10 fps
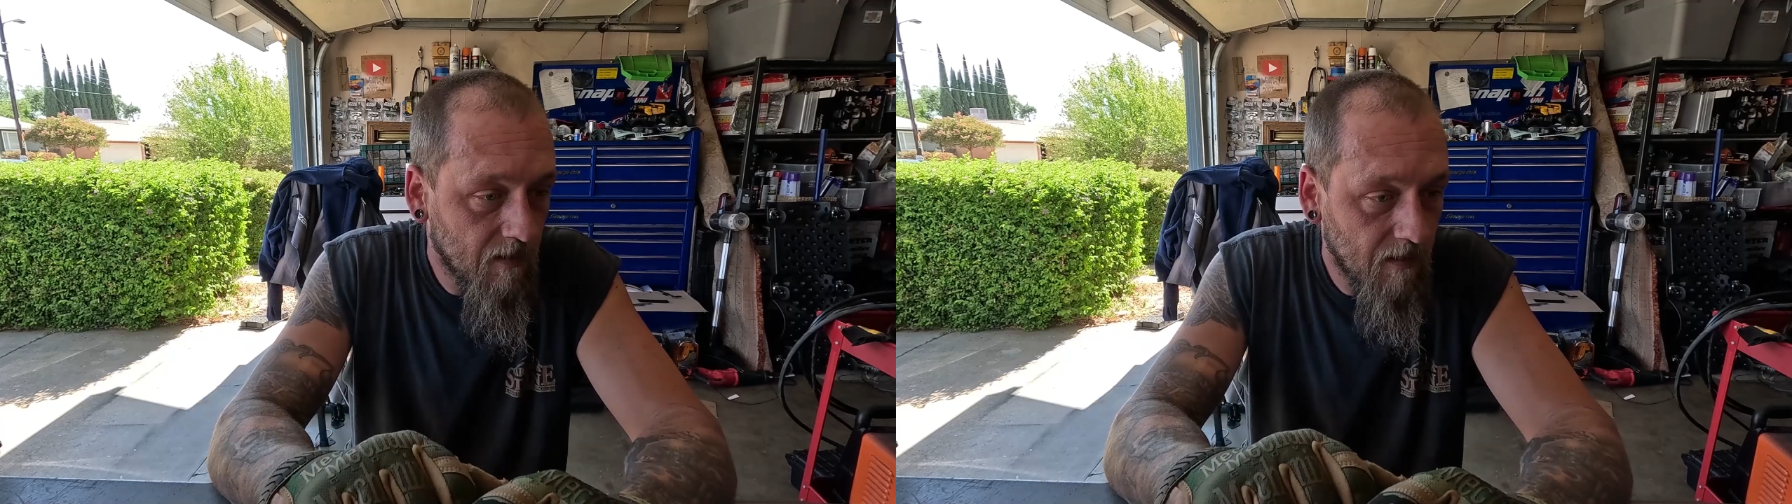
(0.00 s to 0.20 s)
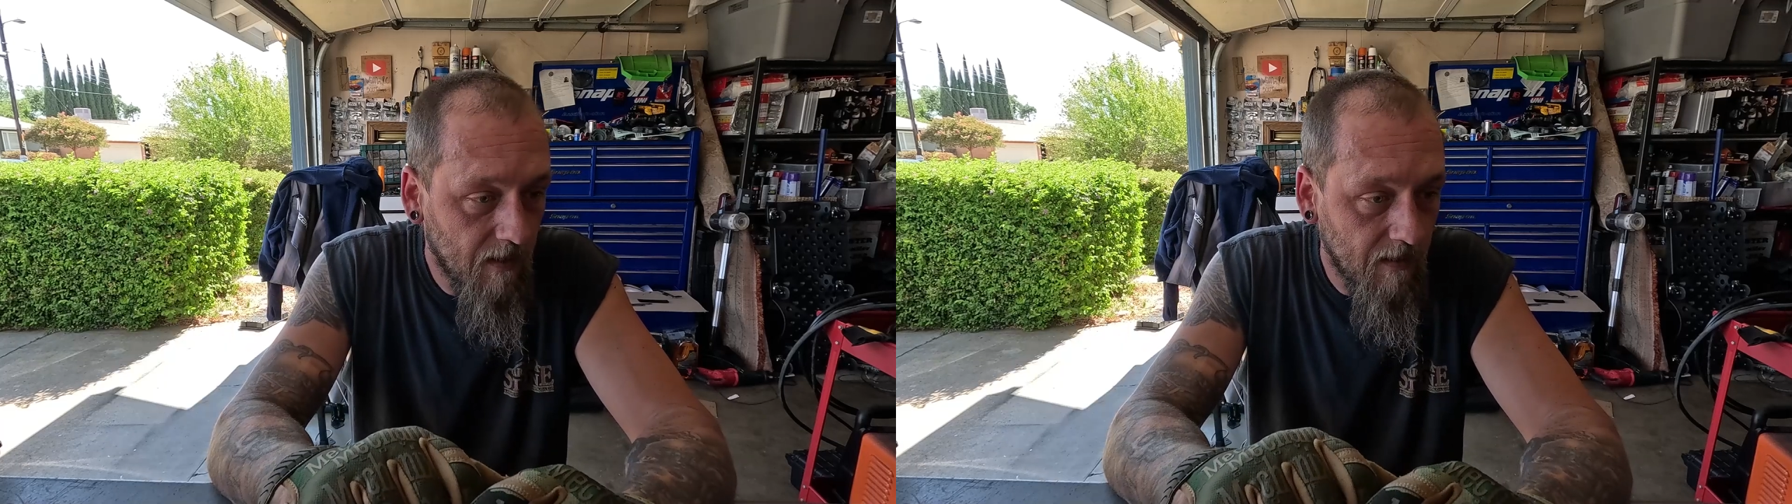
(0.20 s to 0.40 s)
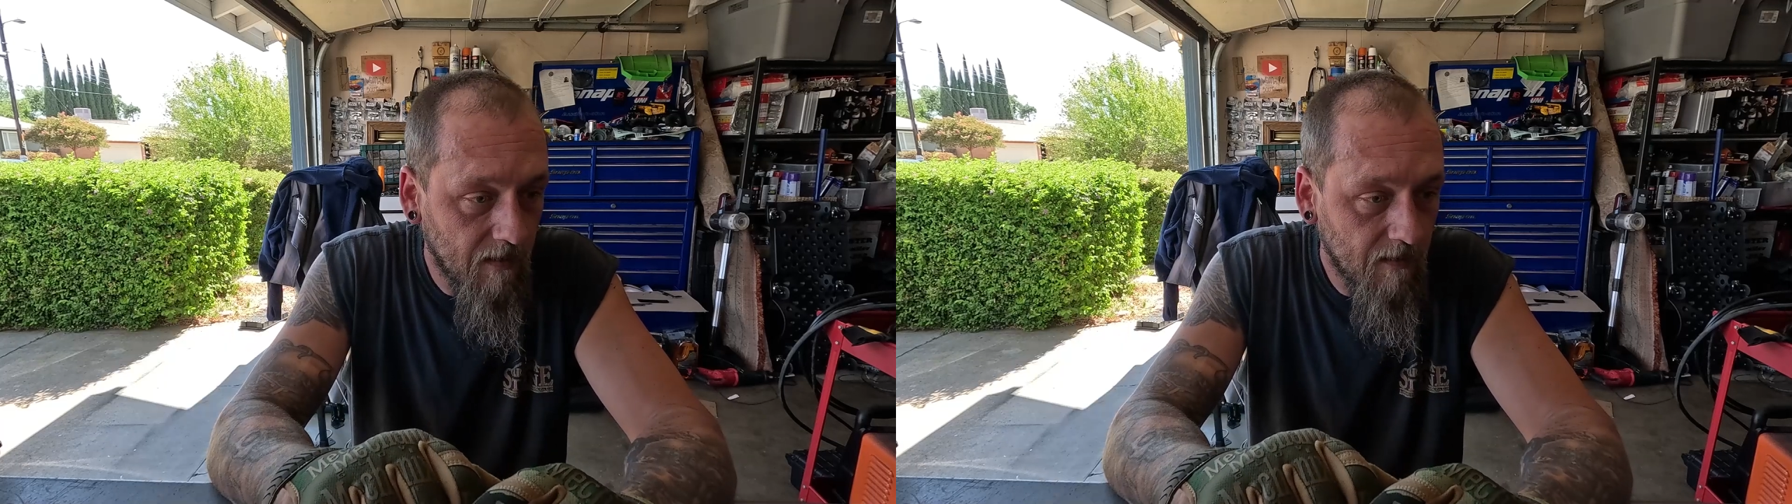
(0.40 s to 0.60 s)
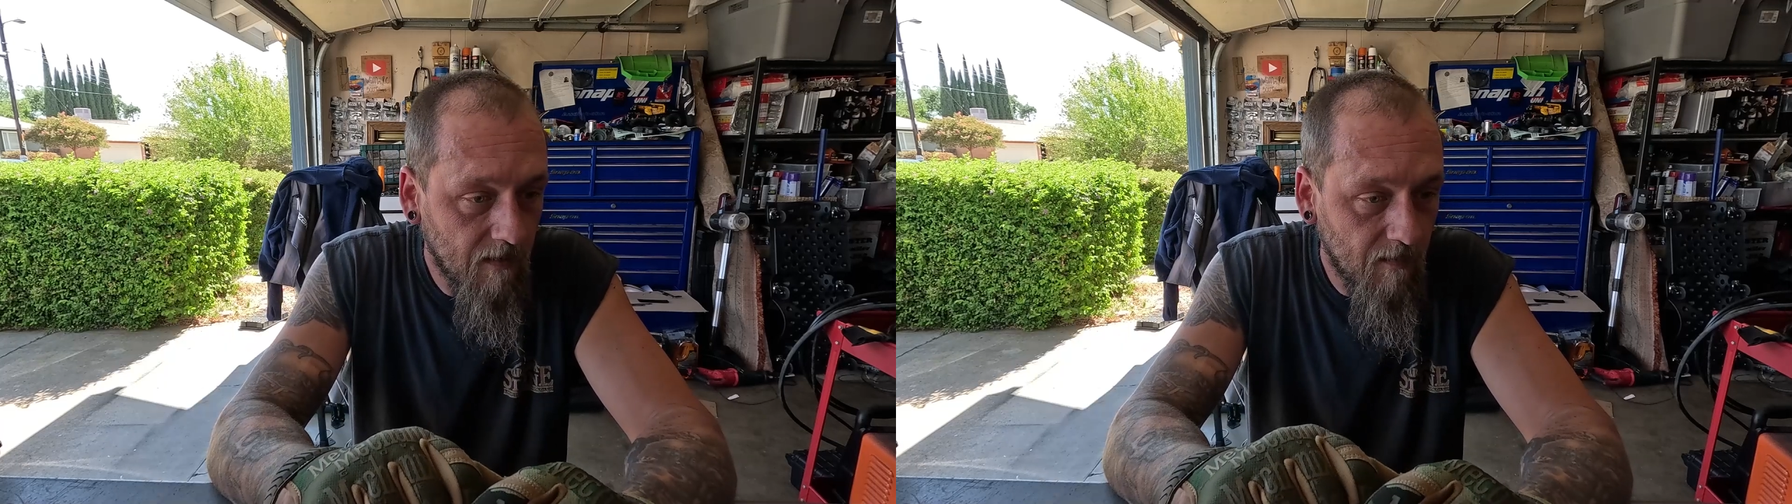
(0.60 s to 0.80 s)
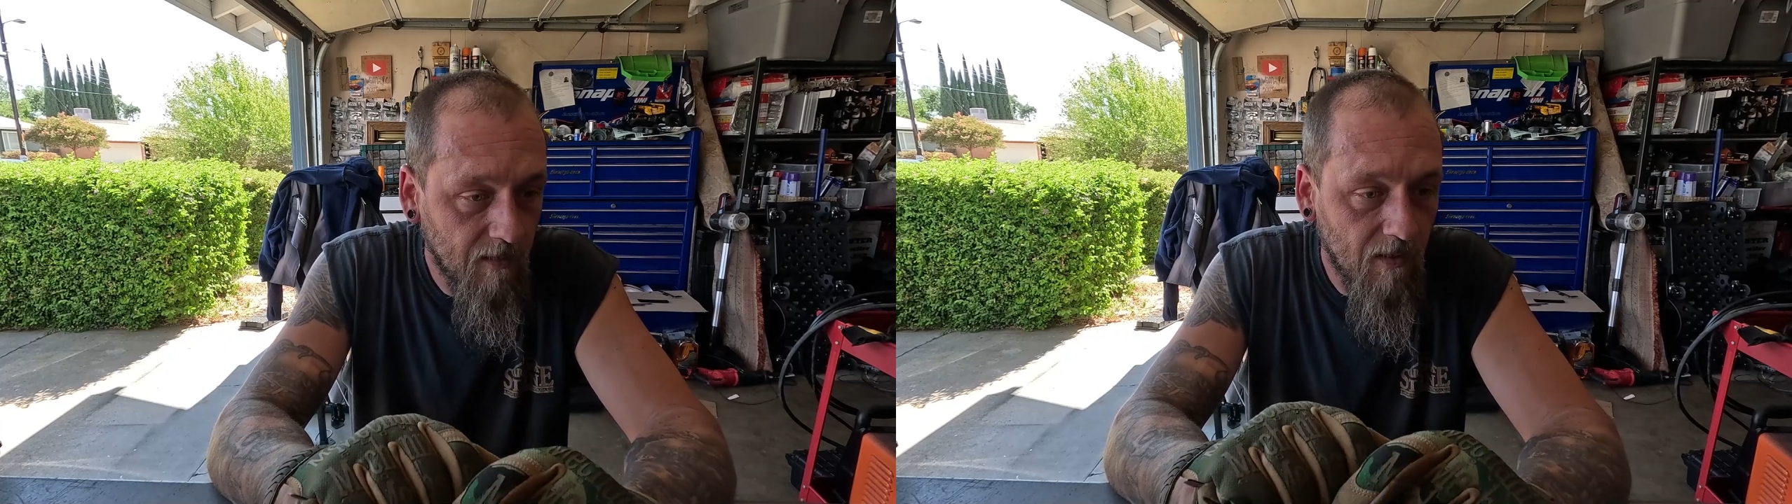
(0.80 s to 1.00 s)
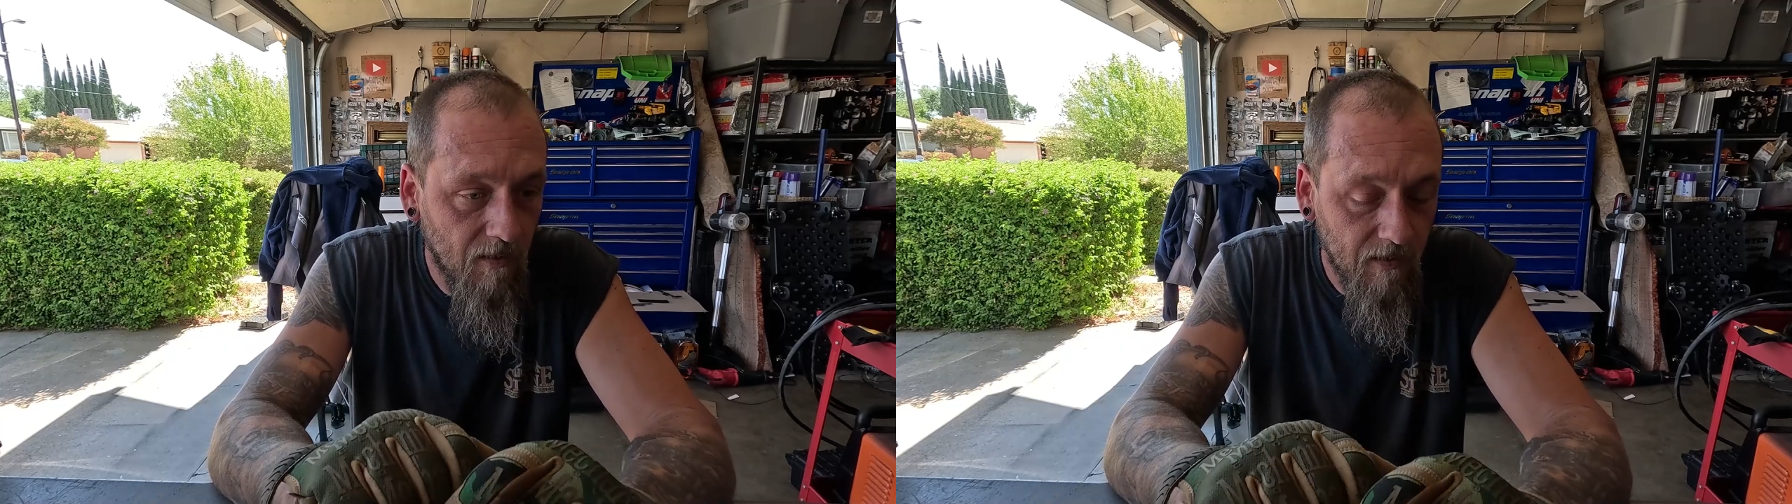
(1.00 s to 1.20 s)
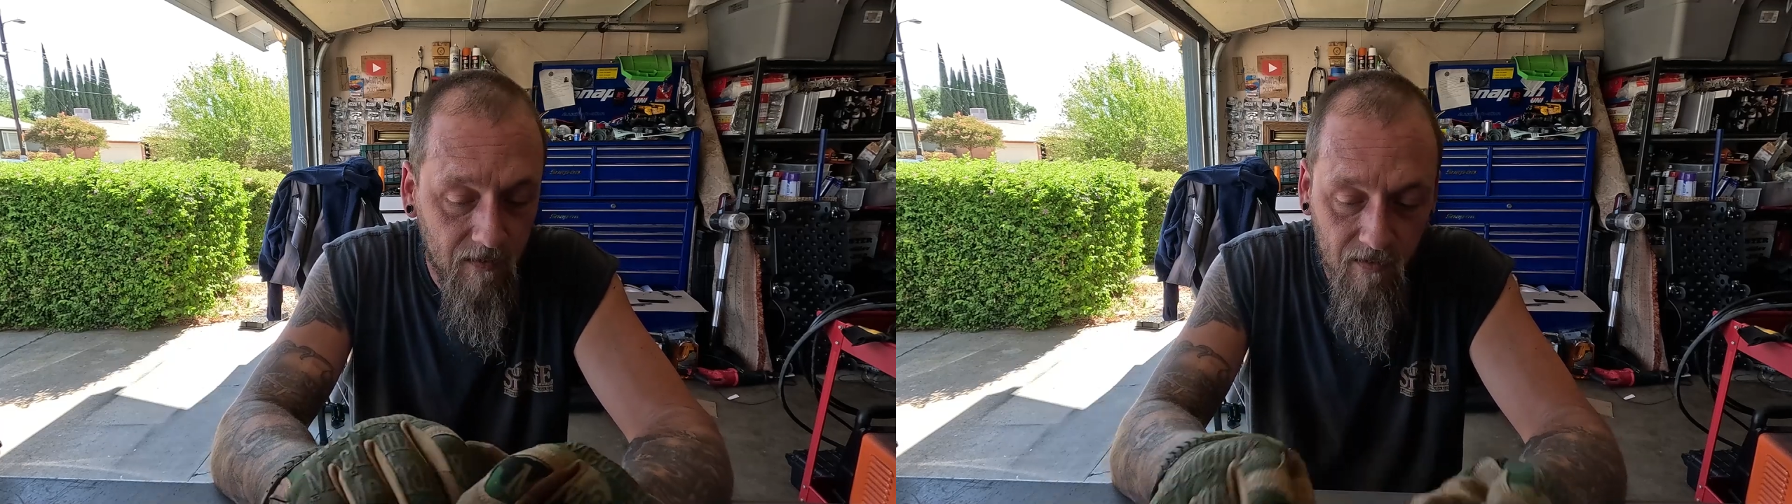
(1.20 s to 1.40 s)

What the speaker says: that I've been calling